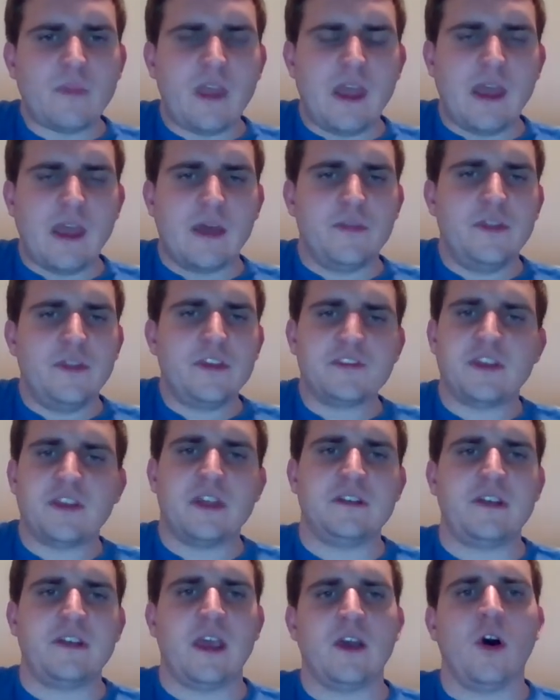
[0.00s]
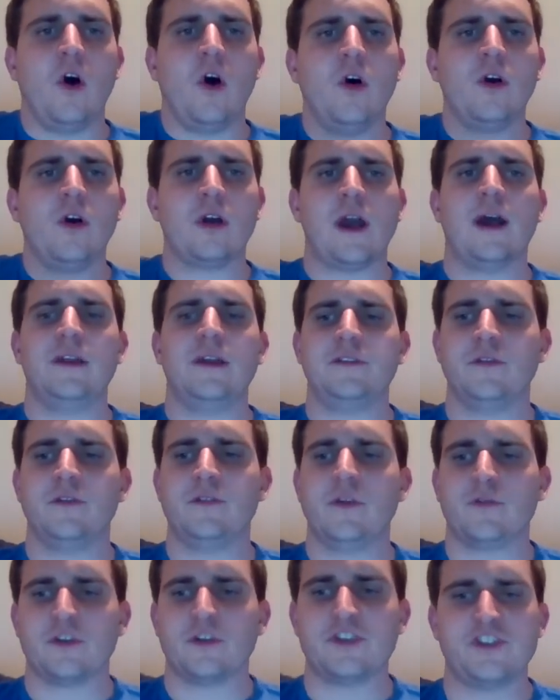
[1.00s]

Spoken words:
And this can take all kinds of different